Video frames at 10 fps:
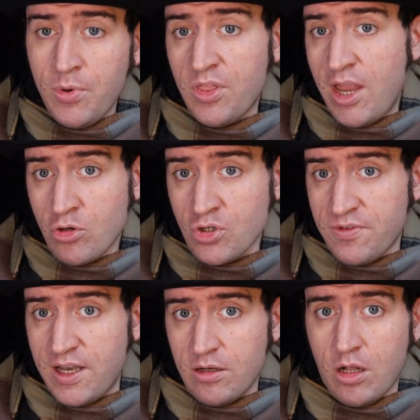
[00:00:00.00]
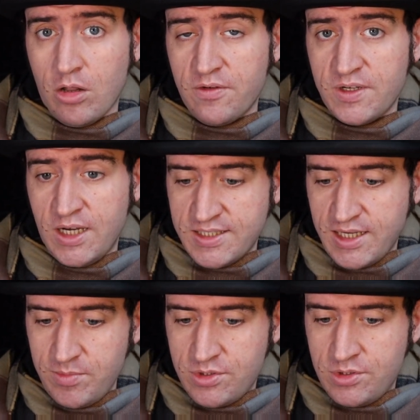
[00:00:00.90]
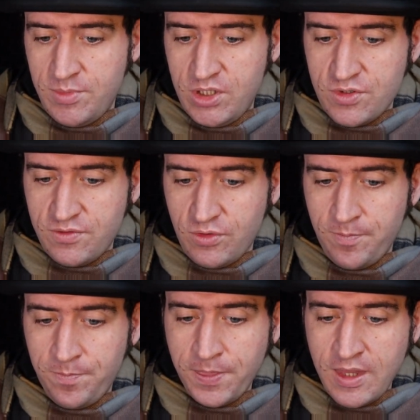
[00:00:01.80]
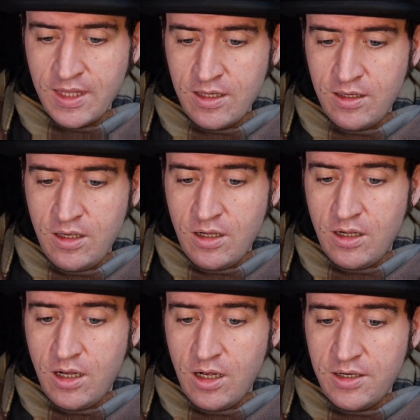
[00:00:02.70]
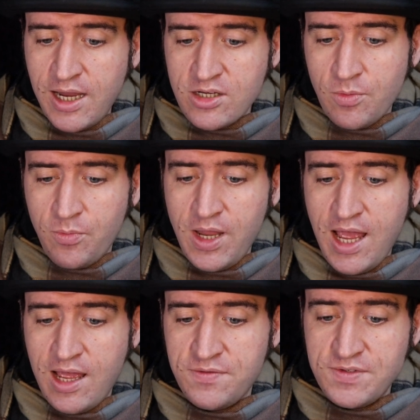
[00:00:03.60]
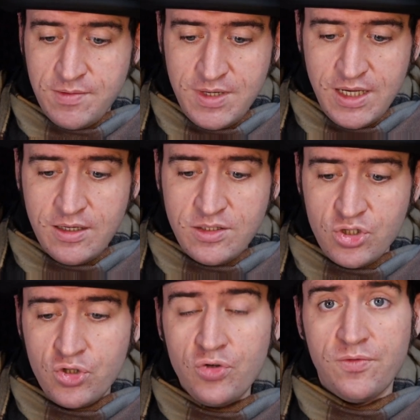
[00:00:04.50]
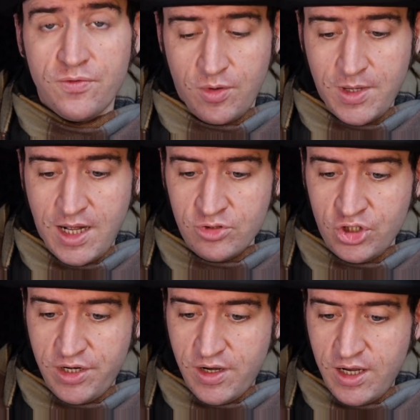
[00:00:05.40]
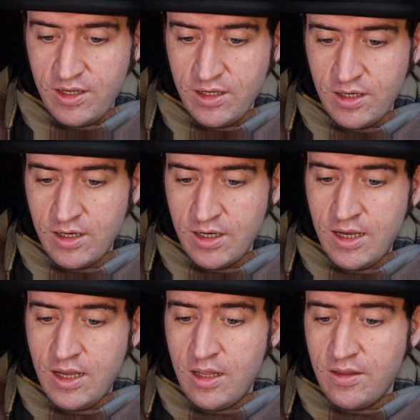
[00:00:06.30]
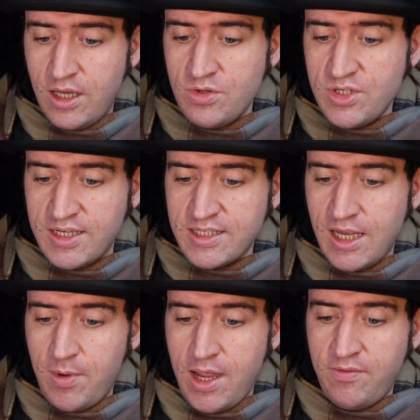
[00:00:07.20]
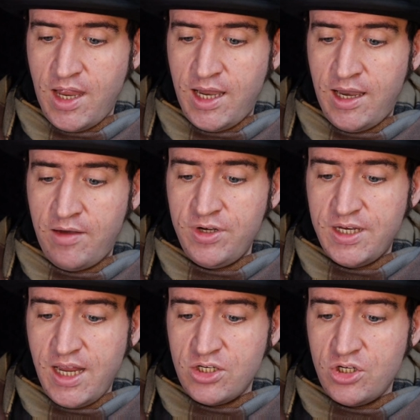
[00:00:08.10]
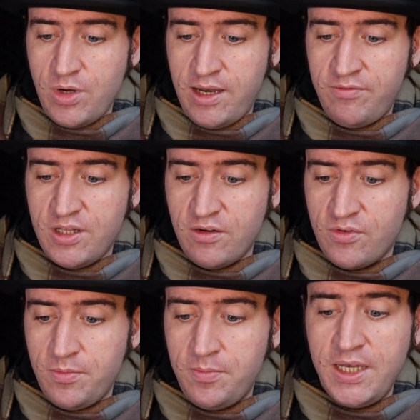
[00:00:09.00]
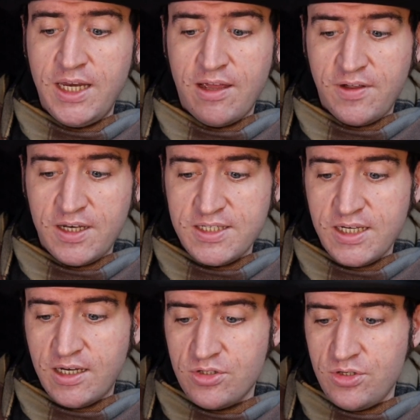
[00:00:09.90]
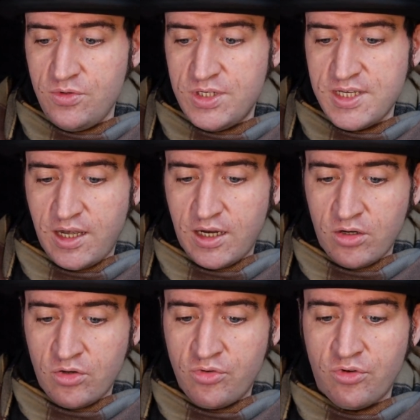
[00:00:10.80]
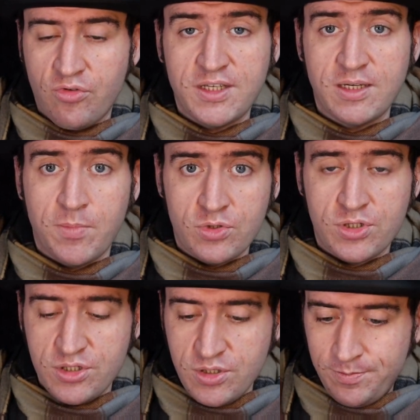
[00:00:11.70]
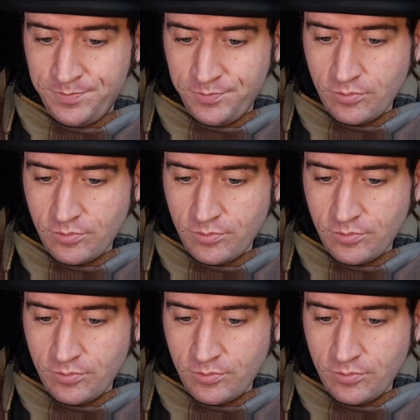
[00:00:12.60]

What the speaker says: But they also find a lot of Inkscape to be useful. Next up, we have Samir. He's a student from Algeria. They use Inkscape every day to do everything from PDF editing to designing and creating posters.